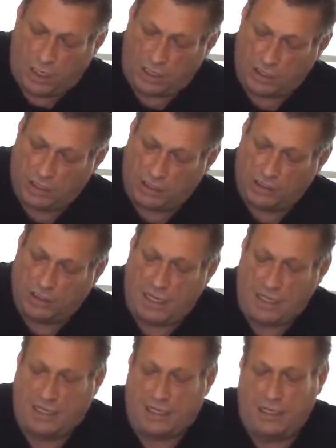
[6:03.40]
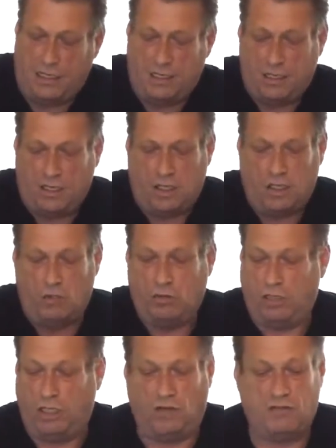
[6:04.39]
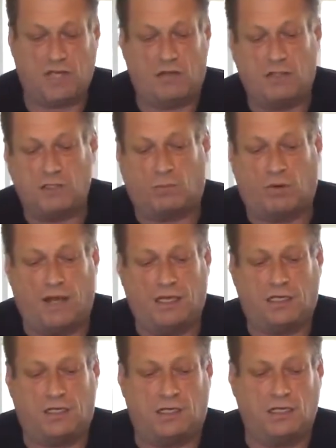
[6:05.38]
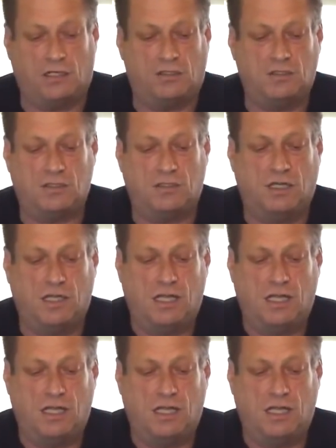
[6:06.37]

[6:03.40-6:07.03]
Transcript: a young lady who loves all these bright colors,